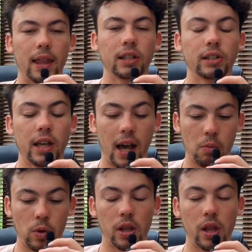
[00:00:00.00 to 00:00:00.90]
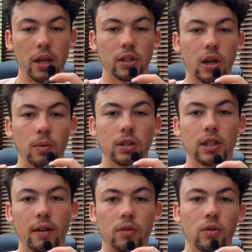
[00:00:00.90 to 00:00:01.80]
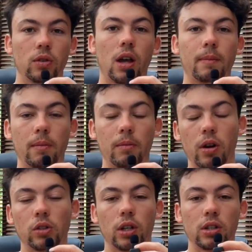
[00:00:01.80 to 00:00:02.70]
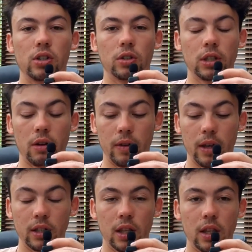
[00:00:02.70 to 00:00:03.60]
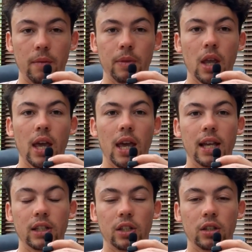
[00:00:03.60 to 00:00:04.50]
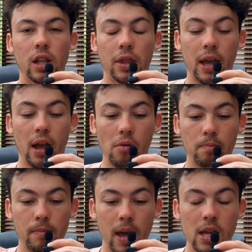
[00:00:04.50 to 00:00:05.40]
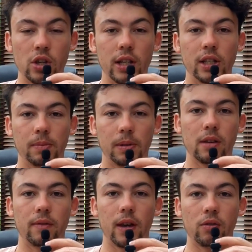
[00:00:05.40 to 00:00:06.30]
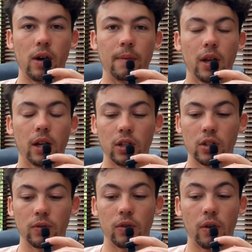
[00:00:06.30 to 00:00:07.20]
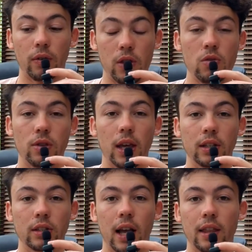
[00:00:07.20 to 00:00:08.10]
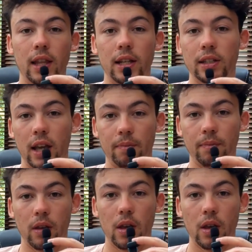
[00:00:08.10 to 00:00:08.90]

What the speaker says: And that's it. And one of the things I would say if you're coming up with your own strategy yourself is that it's nothing majorly specific, right? I search for a few things and that's it.